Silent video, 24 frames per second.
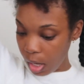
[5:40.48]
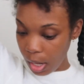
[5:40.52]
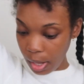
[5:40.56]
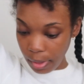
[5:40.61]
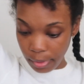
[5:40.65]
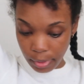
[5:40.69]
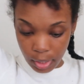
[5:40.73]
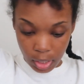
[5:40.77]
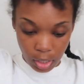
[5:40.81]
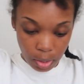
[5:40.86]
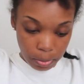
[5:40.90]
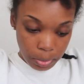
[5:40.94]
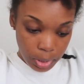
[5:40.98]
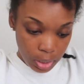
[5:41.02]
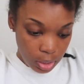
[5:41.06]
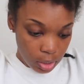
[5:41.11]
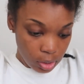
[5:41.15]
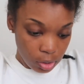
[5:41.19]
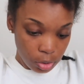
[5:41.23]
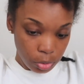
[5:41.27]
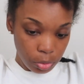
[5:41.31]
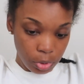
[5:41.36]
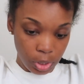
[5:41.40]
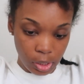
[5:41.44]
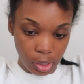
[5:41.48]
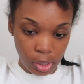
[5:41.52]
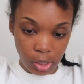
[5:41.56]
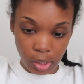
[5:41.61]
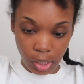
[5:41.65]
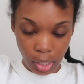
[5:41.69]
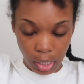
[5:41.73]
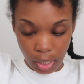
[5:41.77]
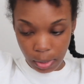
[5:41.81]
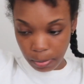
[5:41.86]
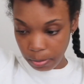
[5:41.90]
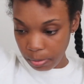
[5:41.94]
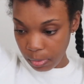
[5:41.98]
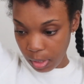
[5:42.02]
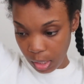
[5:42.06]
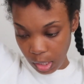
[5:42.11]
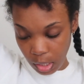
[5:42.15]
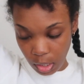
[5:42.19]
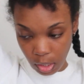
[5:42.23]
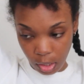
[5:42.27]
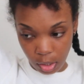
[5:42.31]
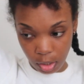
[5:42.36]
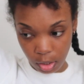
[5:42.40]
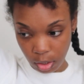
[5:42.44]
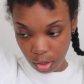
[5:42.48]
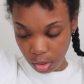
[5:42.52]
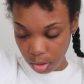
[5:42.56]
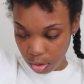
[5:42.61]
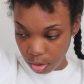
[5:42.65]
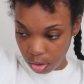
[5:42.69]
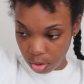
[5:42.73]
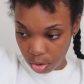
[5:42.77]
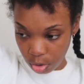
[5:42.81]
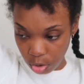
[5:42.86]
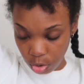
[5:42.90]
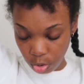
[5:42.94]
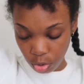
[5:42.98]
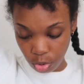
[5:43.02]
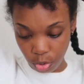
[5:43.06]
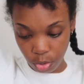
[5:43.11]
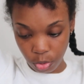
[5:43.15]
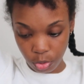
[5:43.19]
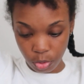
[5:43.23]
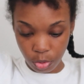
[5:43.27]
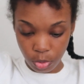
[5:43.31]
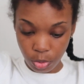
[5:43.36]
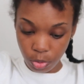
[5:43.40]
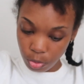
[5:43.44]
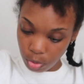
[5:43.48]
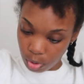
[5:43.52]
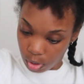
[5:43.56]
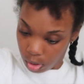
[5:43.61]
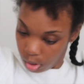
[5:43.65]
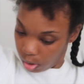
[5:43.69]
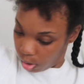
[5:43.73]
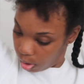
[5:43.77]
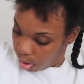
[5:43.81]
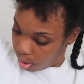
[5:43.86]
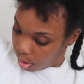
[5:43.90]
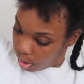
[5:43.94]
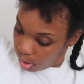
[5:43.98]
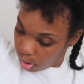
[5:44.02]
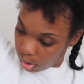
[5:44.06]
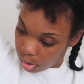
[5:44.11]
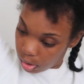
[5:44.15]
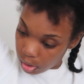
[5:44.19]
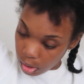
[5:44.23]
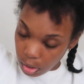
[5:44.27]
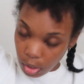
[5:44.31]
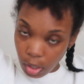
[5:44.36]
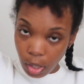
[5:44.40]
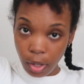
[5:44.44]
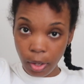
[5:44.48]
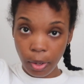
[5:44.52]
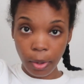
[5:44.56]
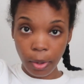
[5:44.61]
And then I'm gonna do the same thing to the